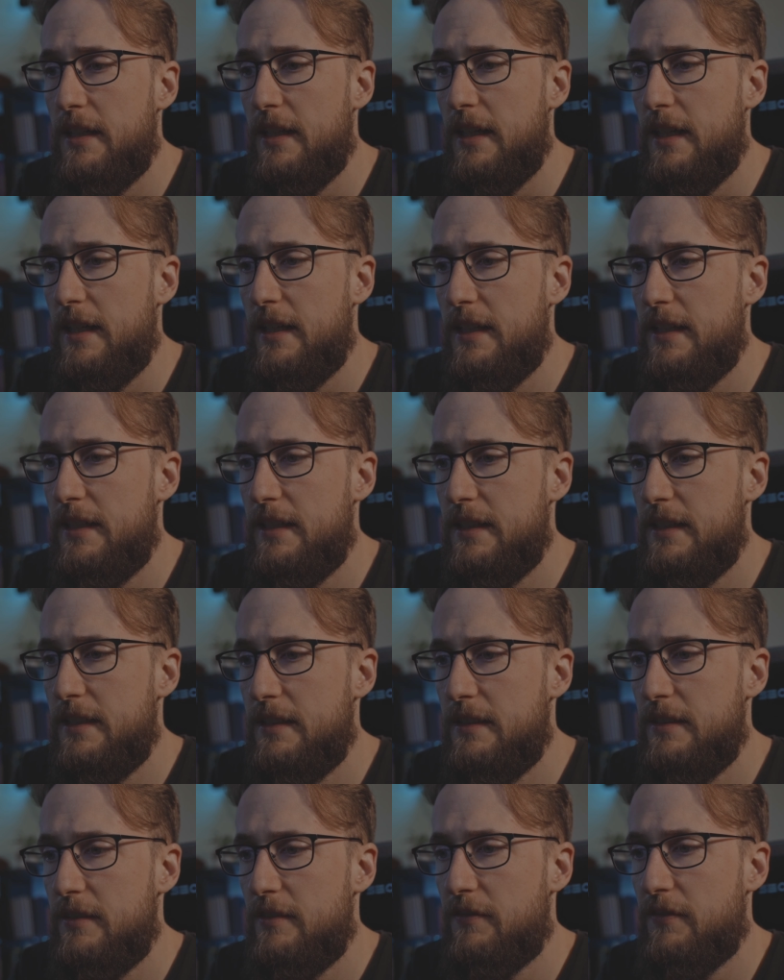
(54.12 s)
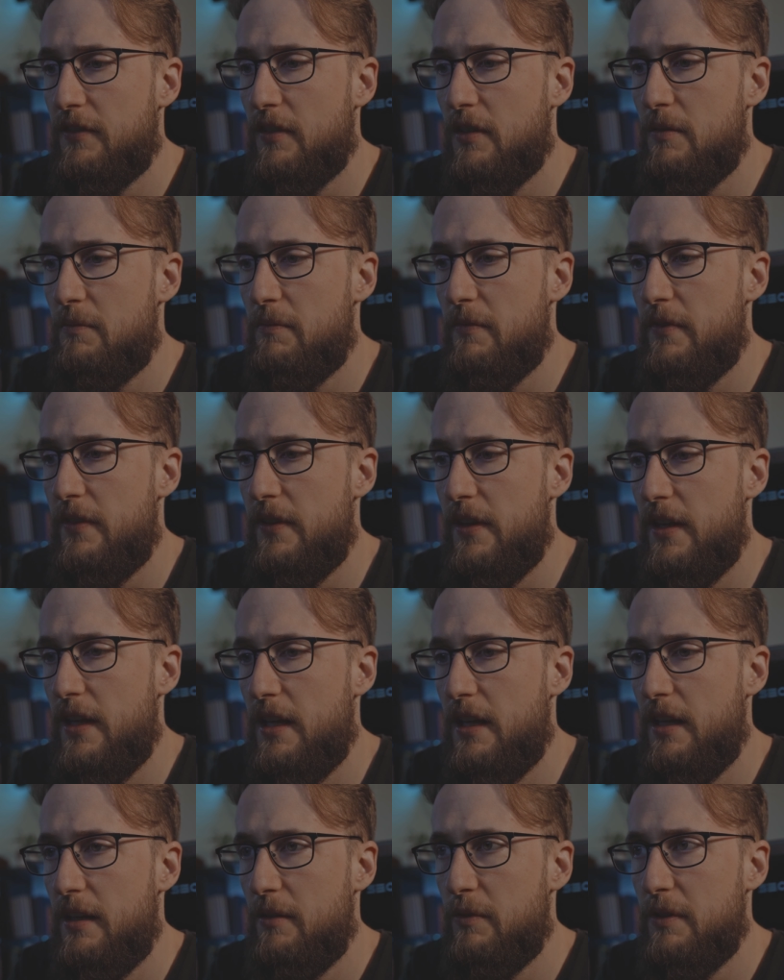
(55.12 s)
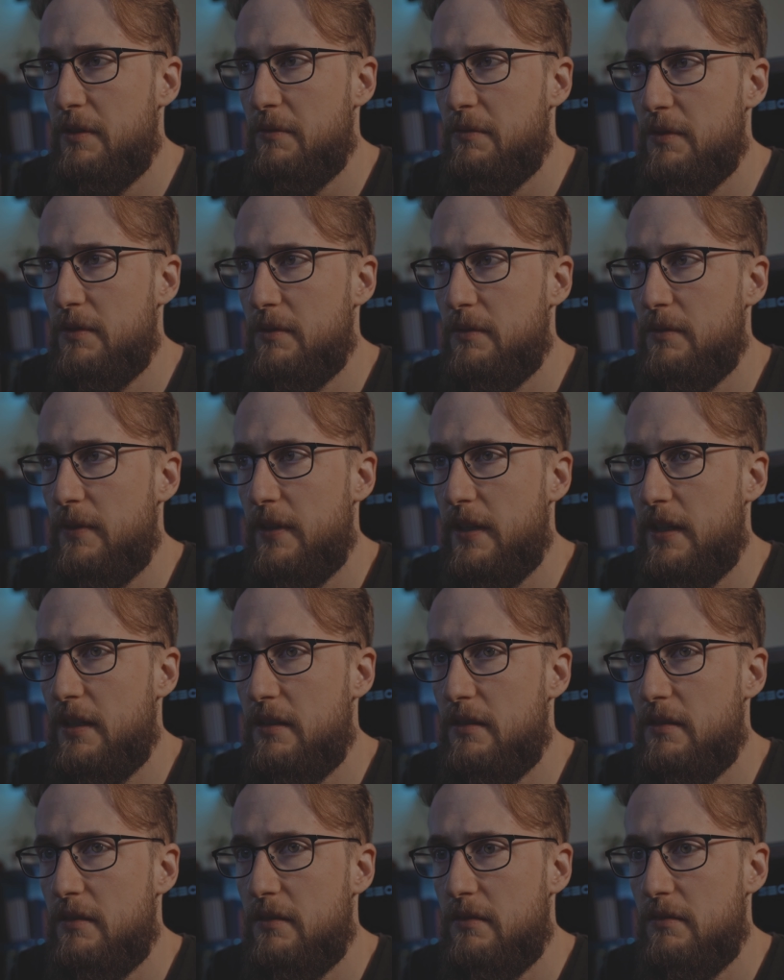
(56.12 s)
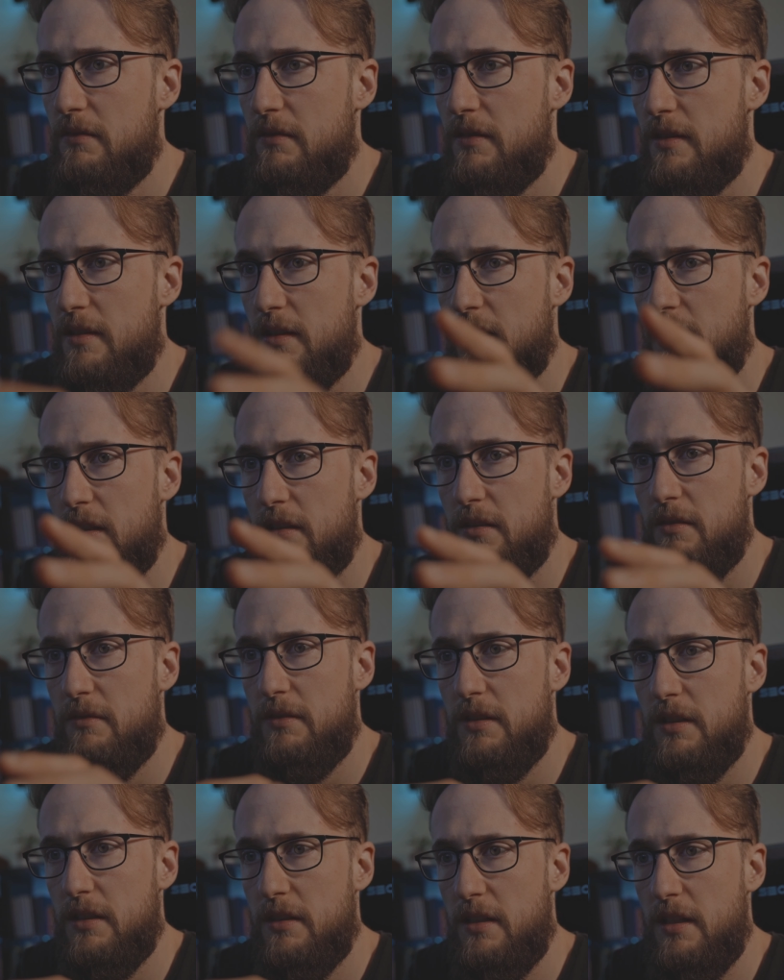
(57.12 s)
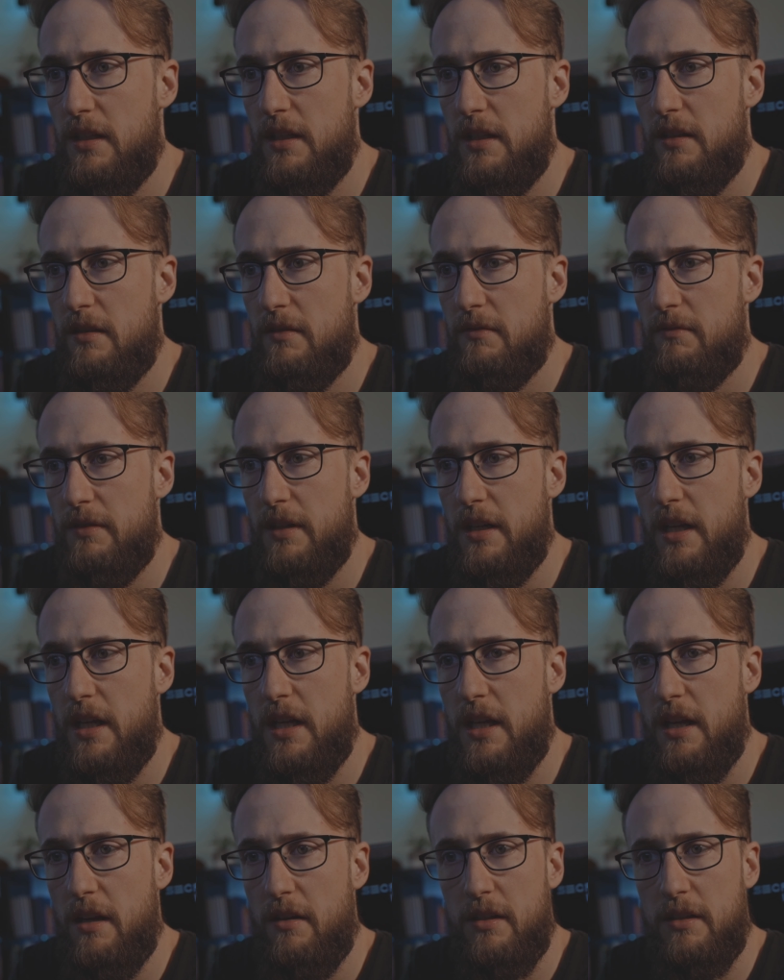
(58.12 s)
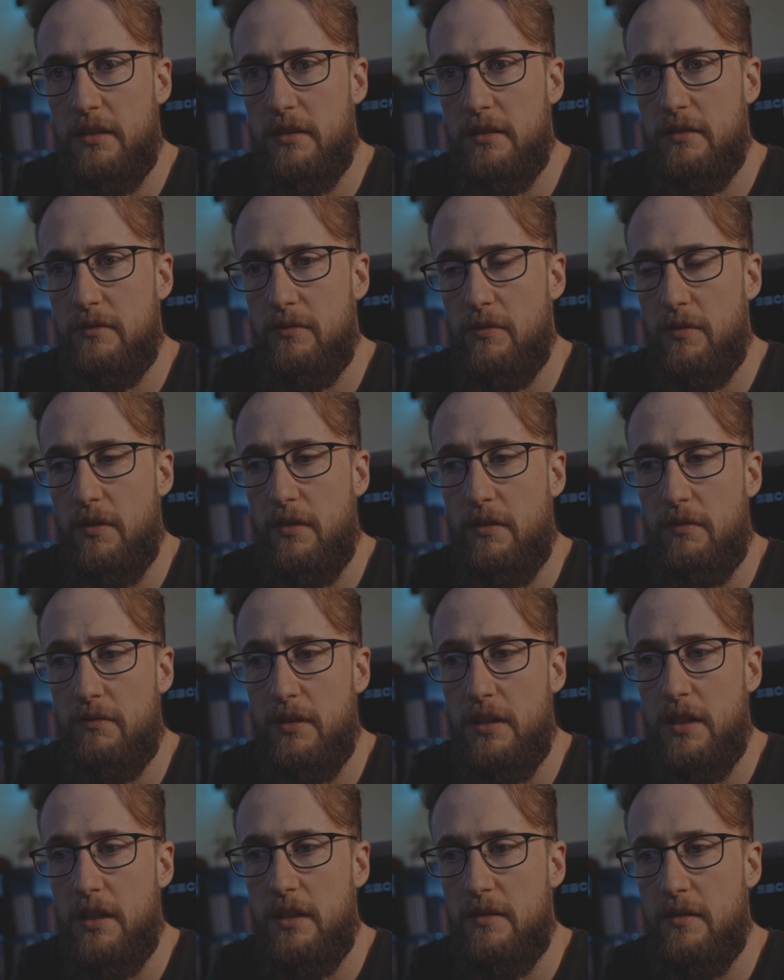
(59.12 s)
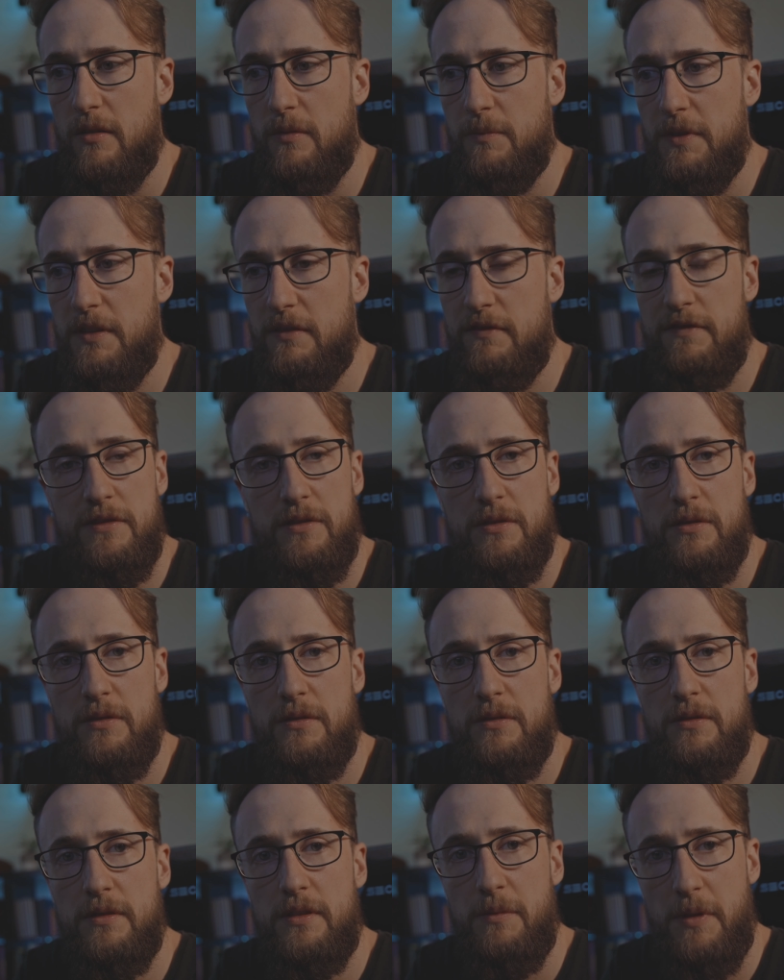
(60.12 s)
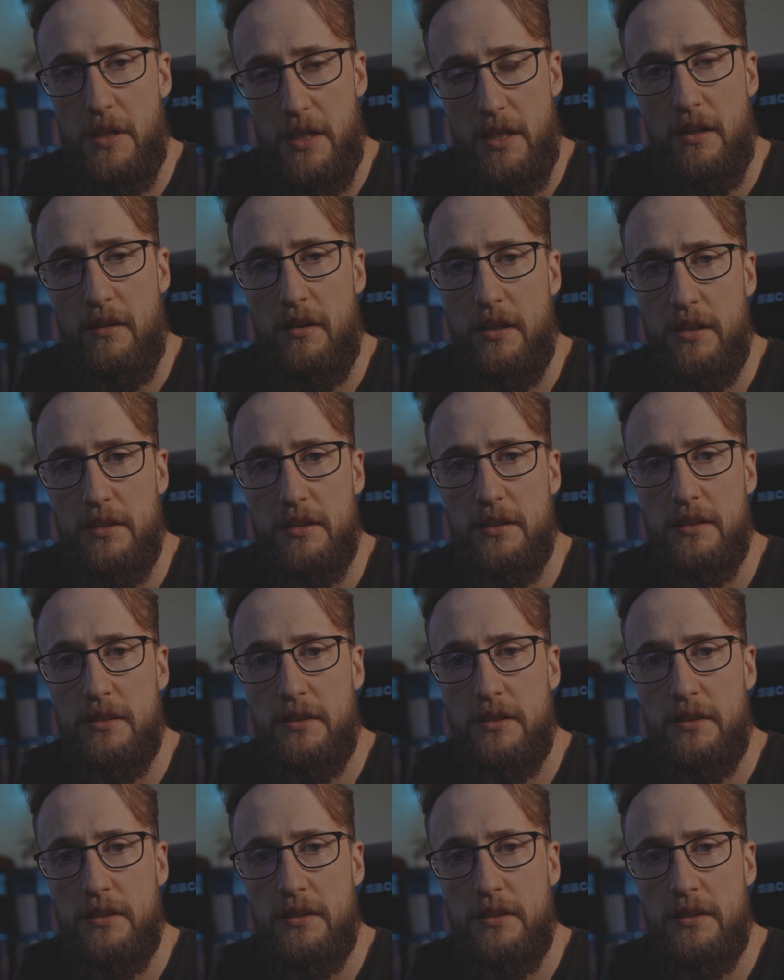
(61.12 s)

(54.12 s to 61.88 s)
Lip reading: And from there we will then start doing the 3D character or the 3D sculpting for the main character.